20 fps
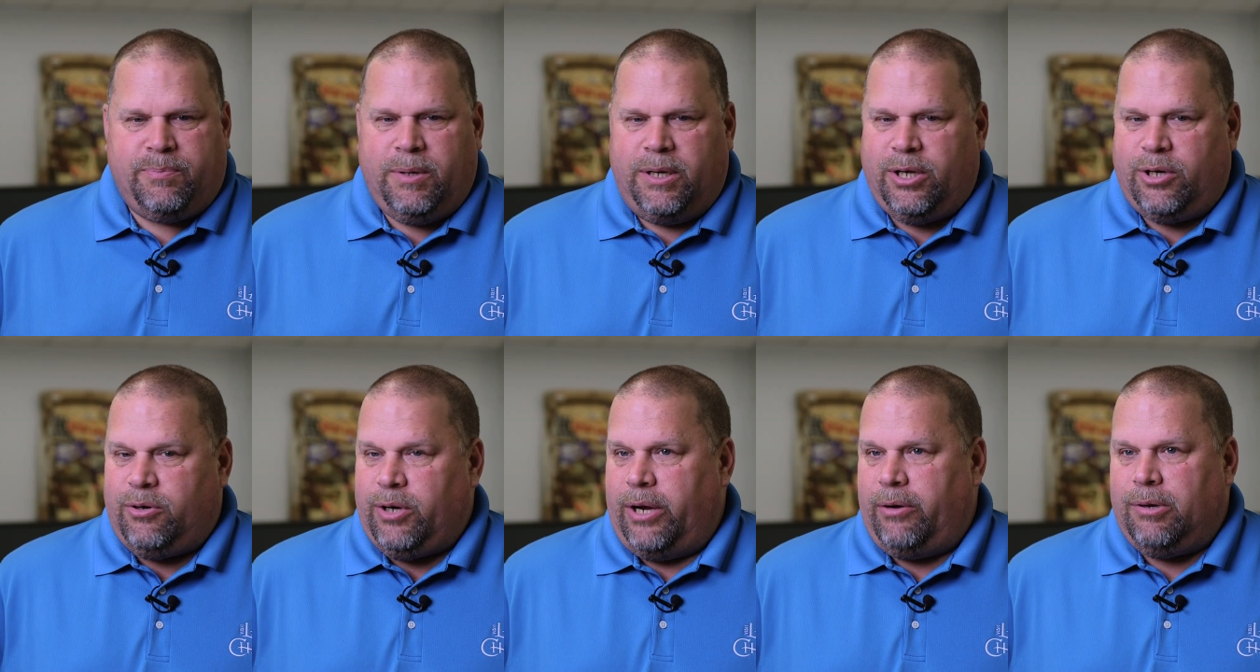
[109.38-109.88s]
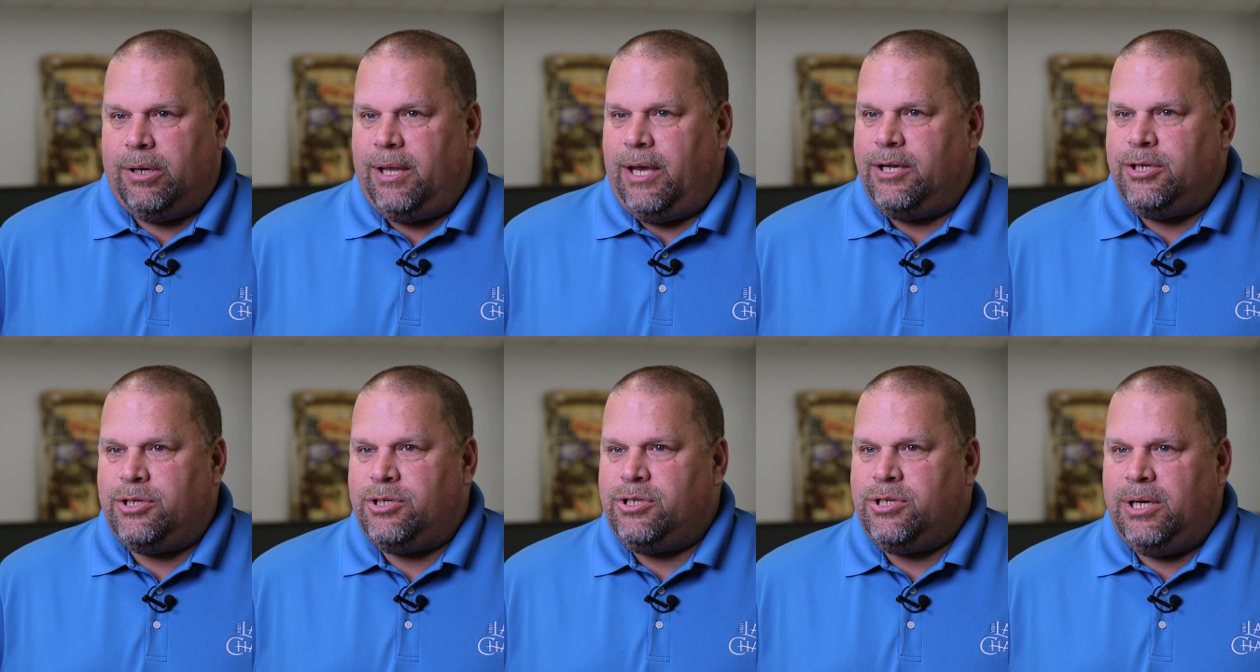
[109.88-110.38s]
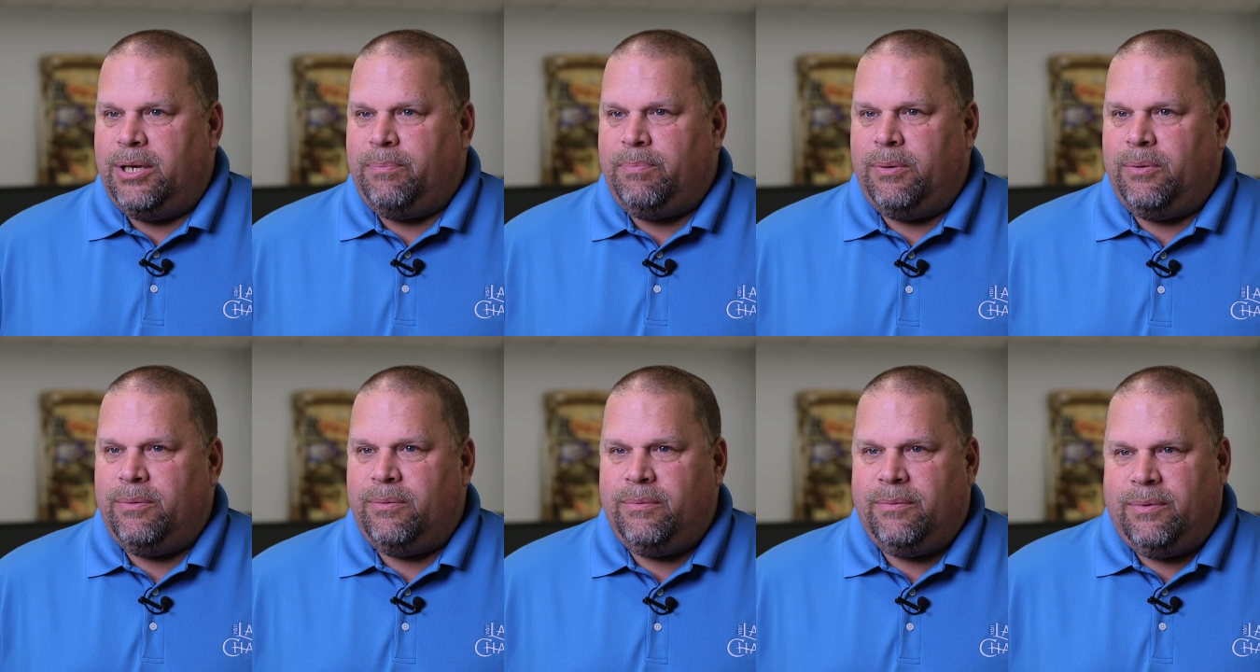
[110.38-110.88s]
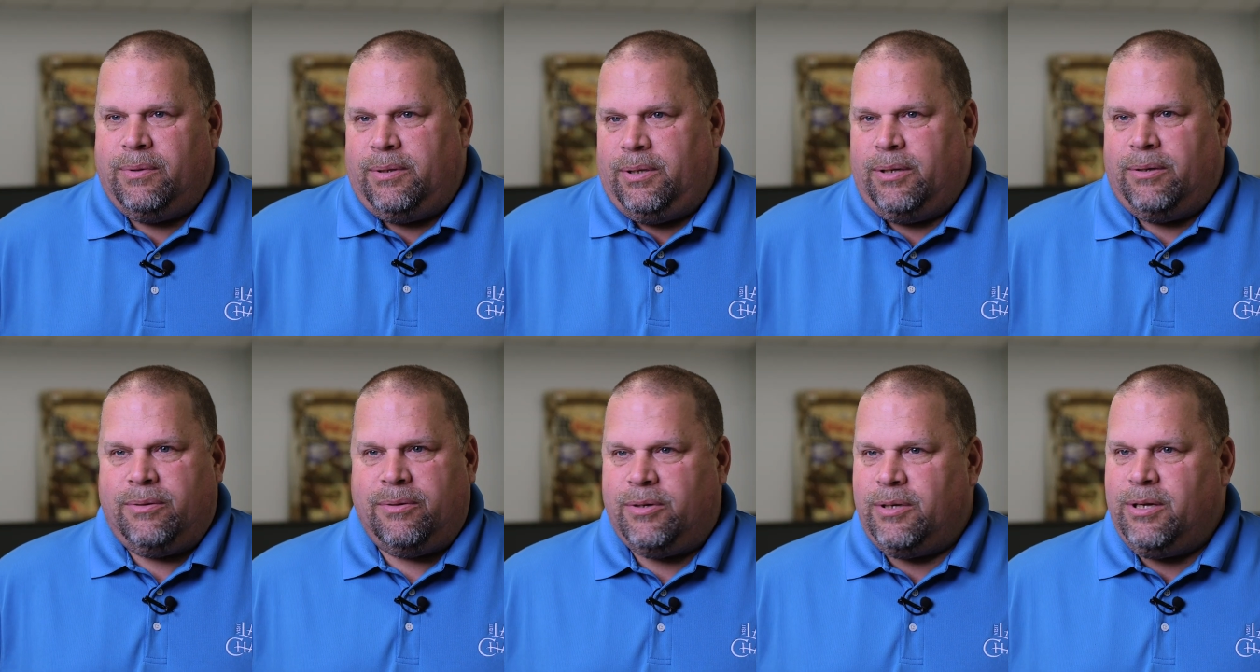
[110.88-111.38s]
been a great relationship, and, you
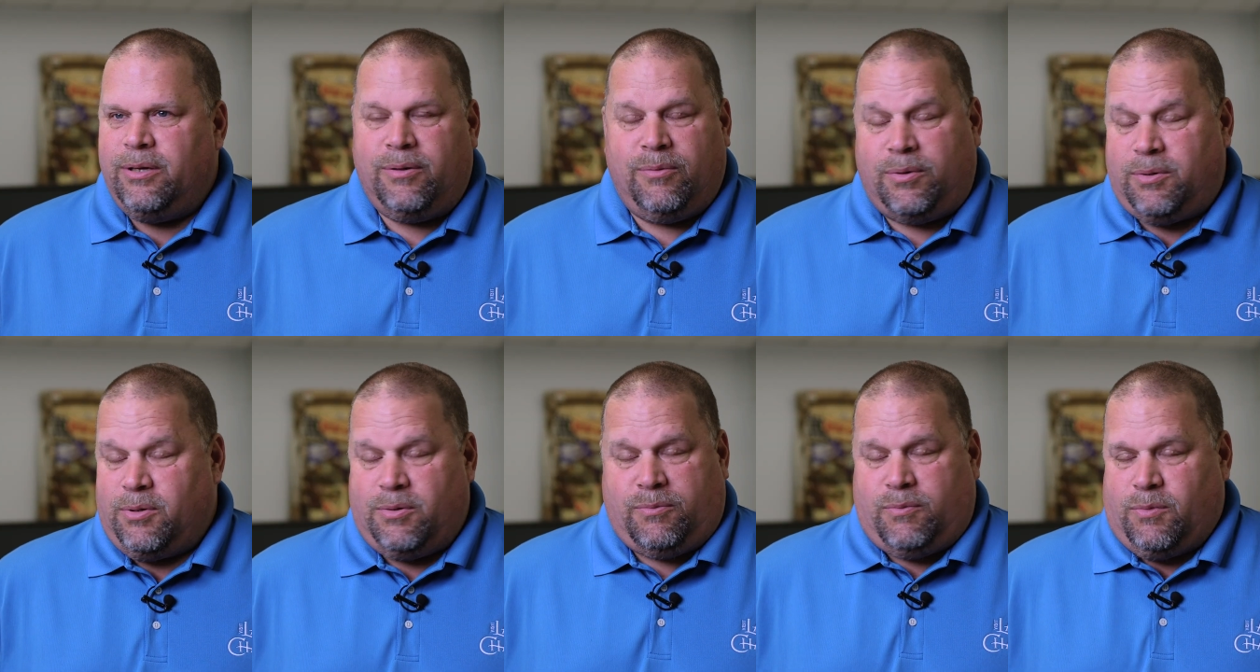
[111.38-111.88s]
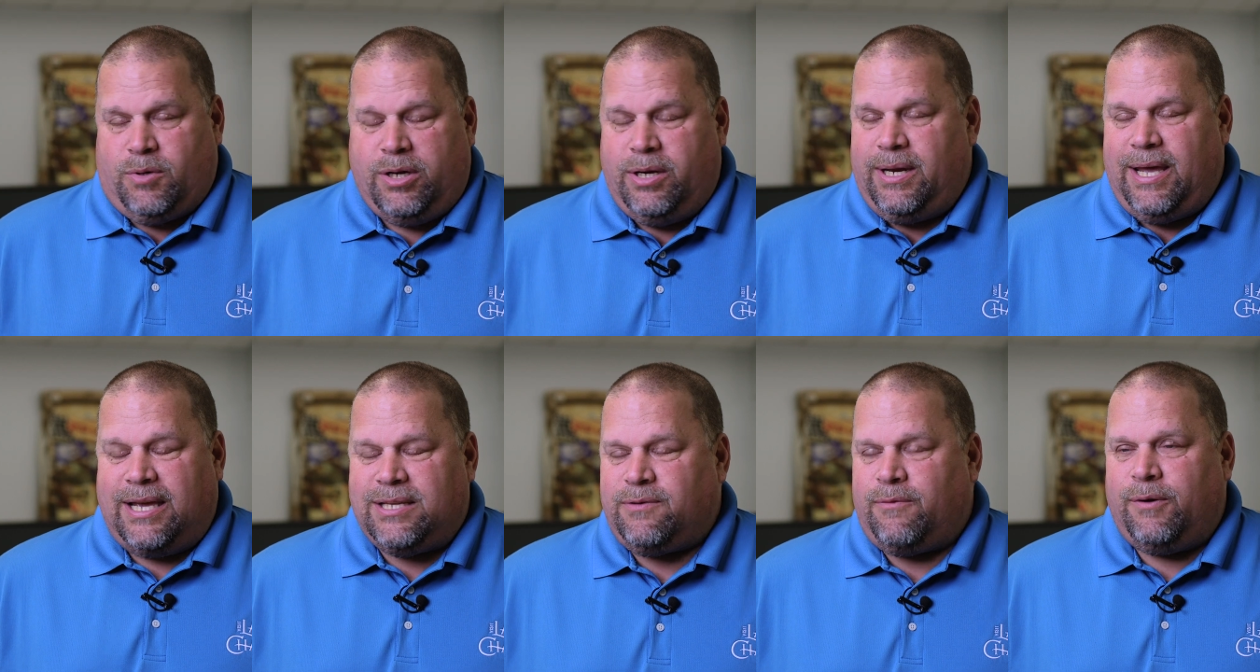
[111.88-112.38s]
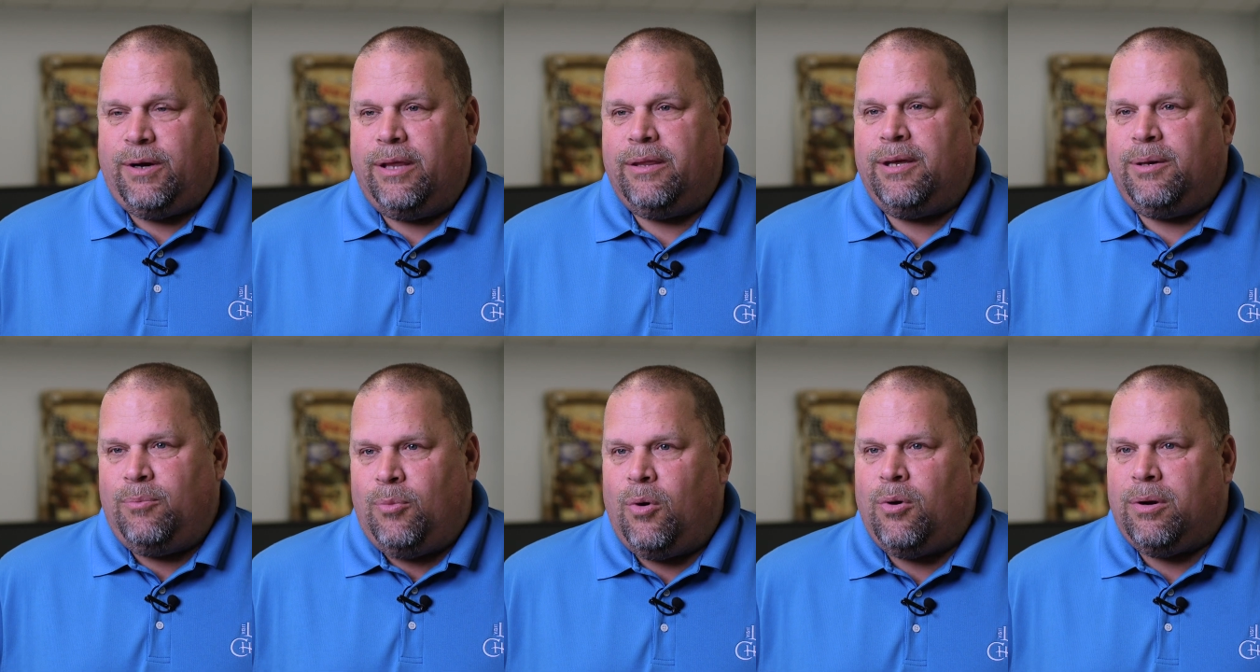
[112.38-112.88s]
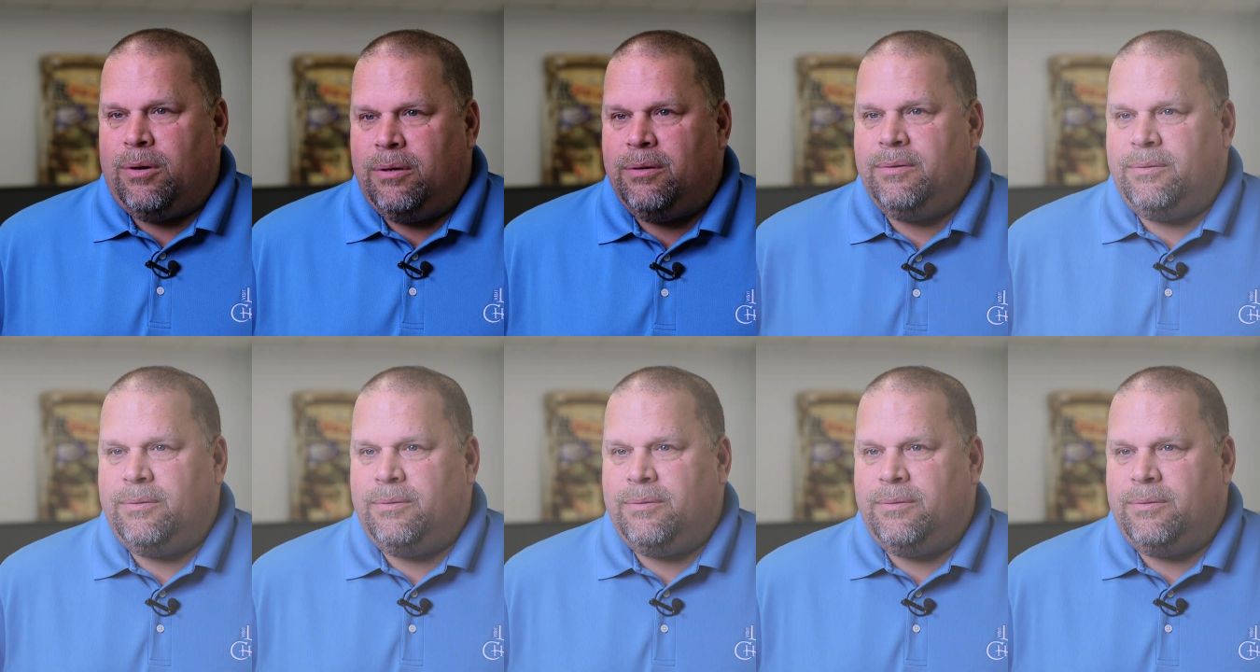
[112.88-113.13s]
know, couldn't ask for anything more.